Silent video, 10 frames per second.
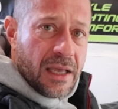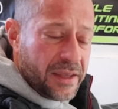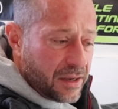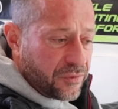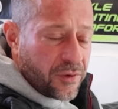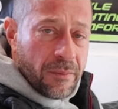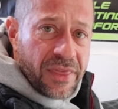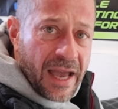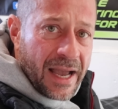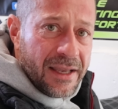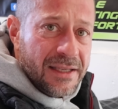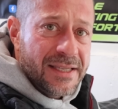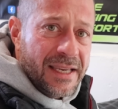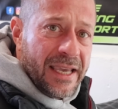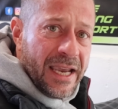and then from that,
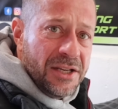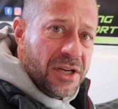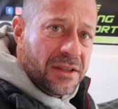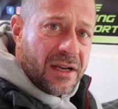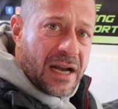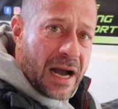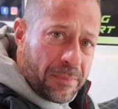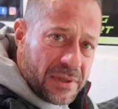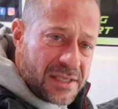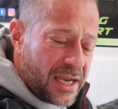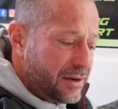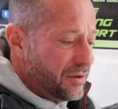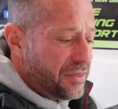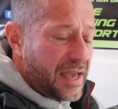it's engaging the compensator and